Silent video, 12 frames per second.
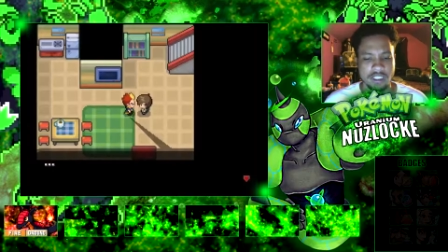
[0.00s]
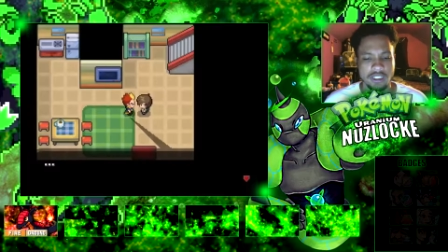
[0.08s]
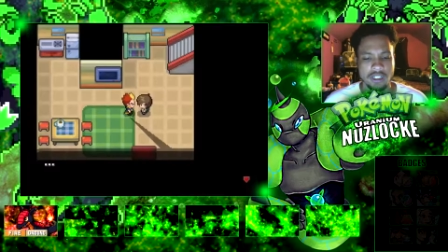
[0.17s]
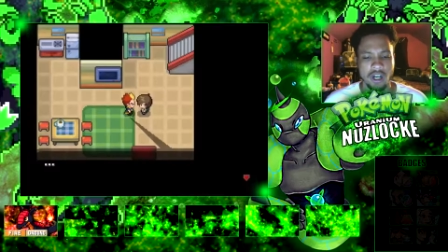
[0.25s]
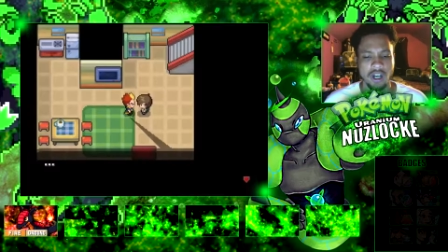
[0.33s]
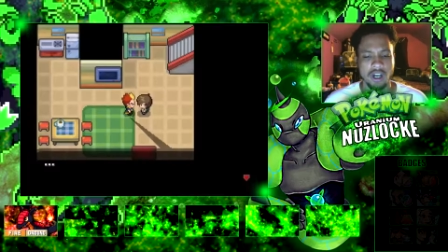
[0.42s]

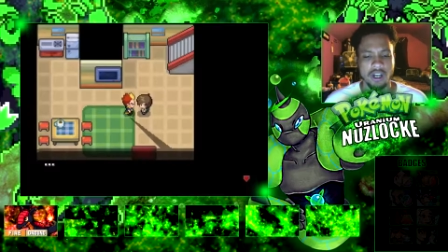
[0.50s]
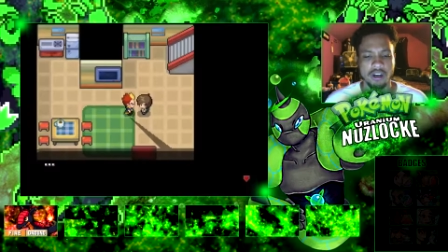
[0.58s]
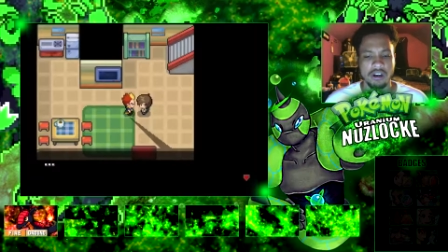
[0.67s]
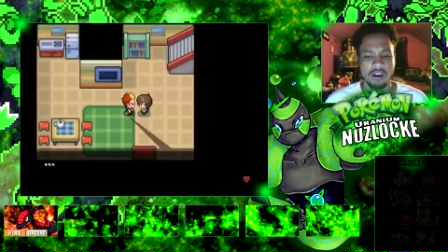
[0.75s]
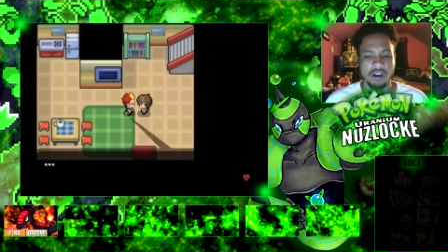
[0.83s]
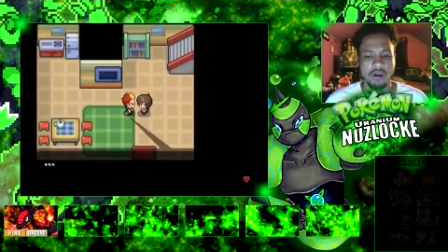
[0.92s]
Huh?
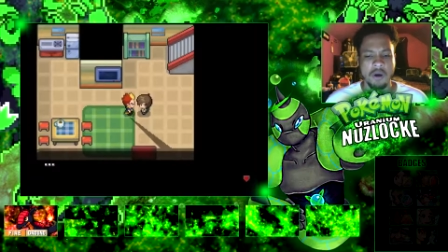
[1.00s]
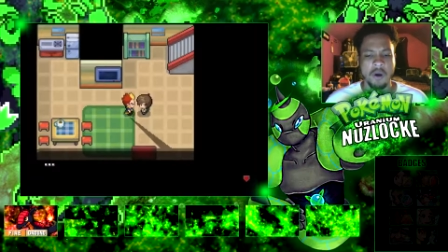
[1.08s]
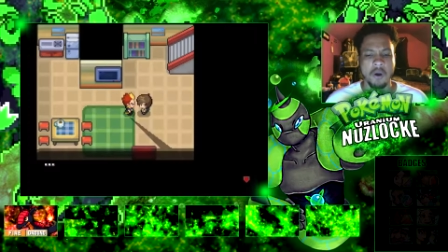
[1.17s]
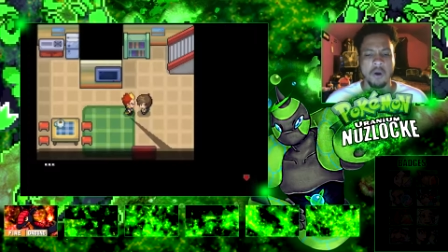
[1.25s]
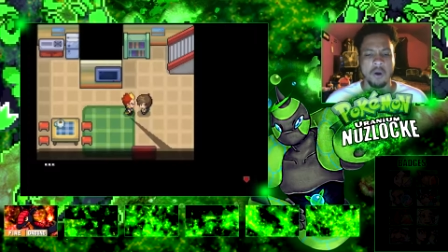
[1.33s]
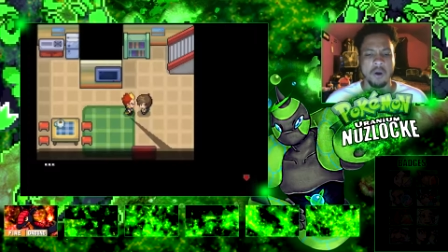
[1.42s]

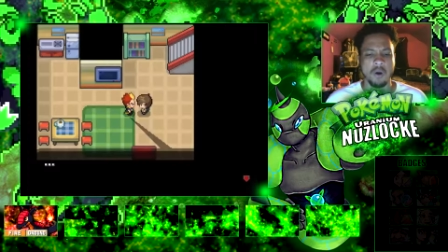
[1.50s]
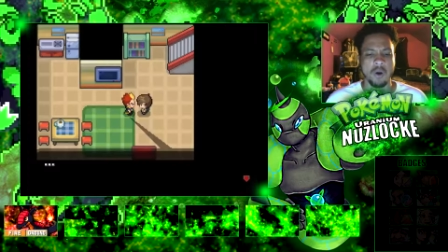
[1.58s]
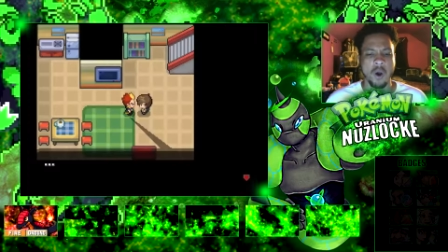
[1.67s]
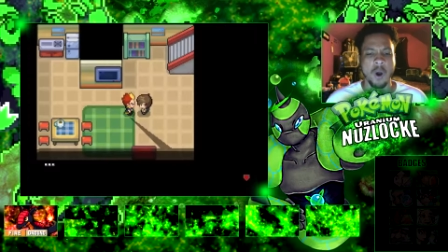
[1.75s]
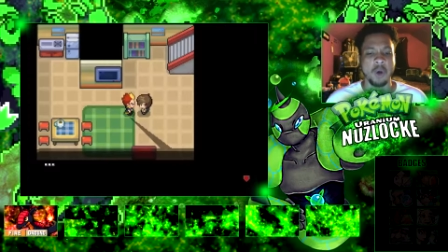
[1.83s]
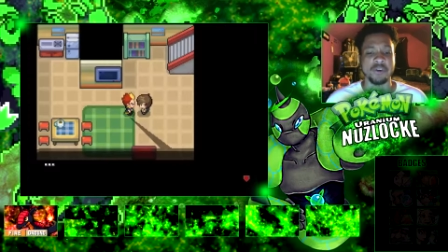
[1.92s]
Oh,
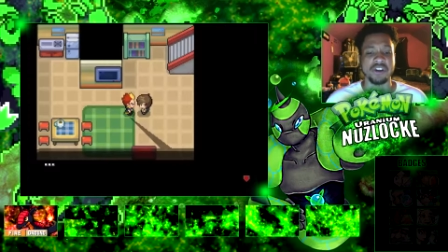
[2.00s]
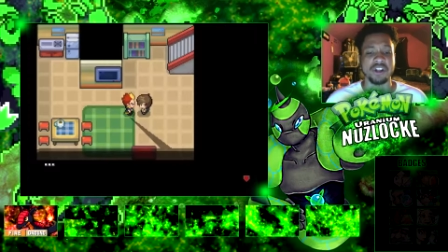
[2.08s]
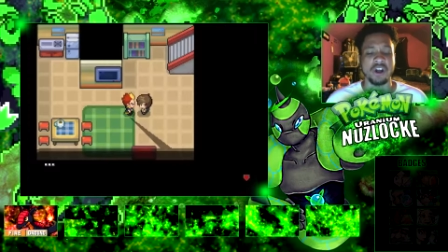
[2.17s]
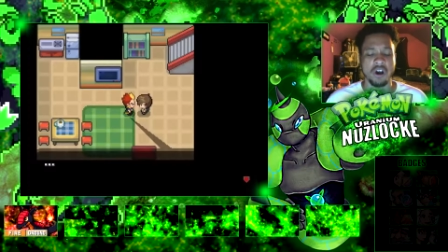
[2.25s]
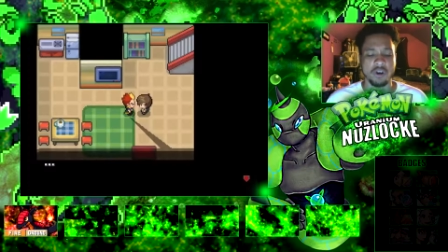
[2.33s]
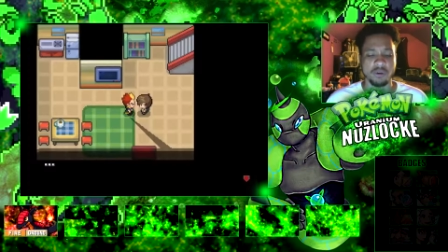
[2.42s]
oh, re
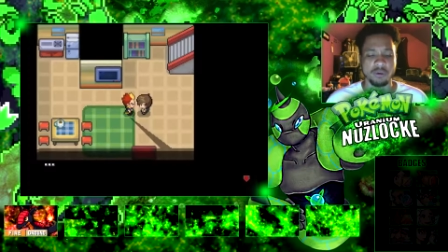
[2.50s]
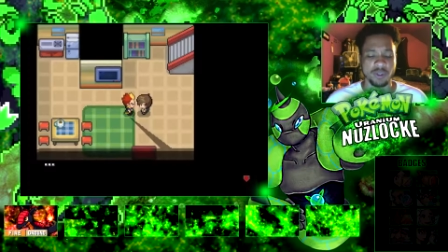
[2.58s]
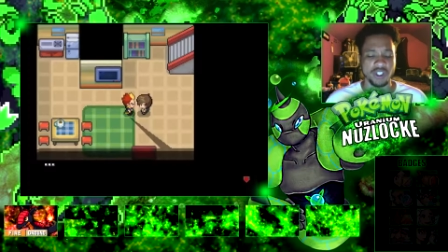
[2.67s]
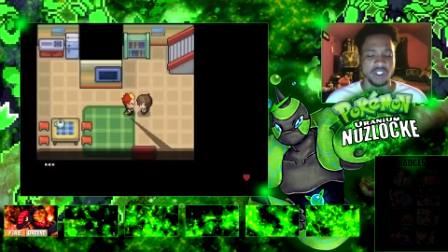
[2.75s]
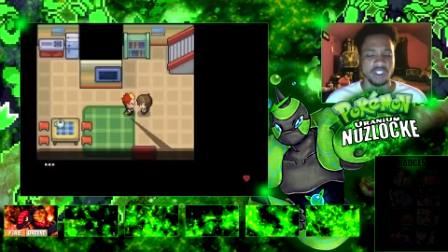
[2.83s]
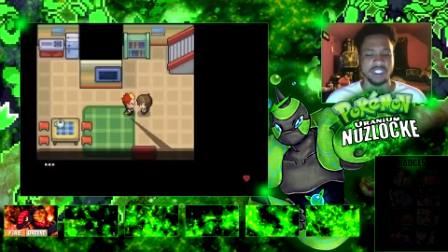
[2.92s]
oh
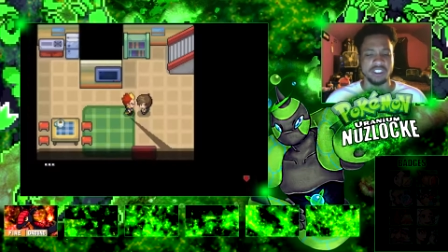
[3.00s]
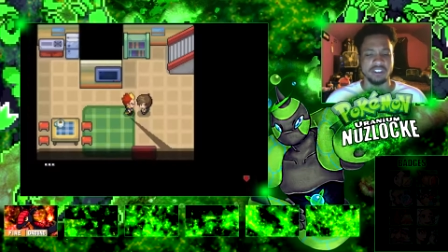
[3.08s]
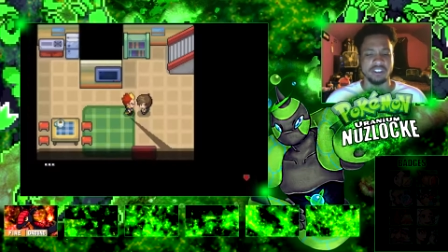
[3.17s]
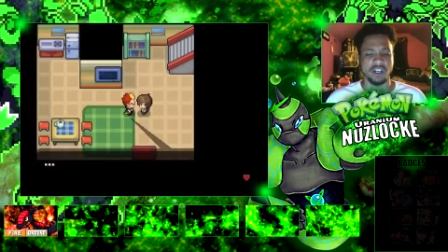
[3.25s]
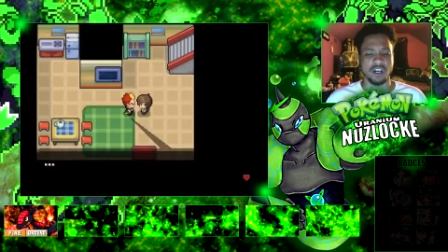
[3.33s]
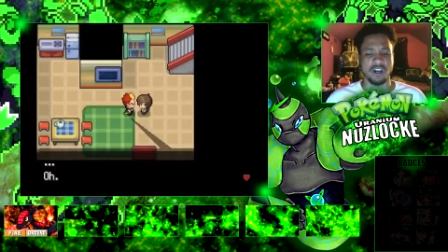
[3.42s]
really?
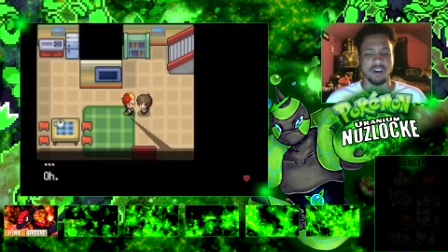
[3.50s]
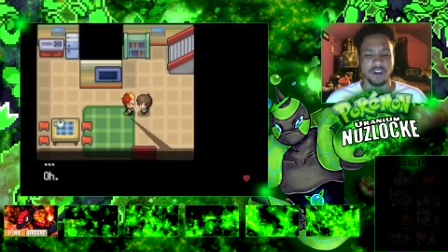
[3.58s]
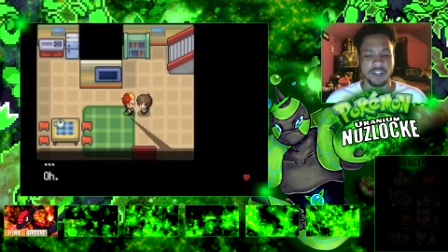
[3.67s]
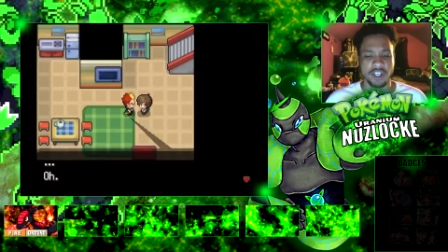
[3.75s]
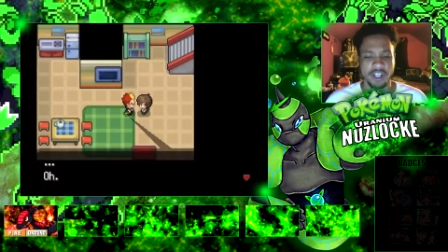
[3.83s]
Oh, okay.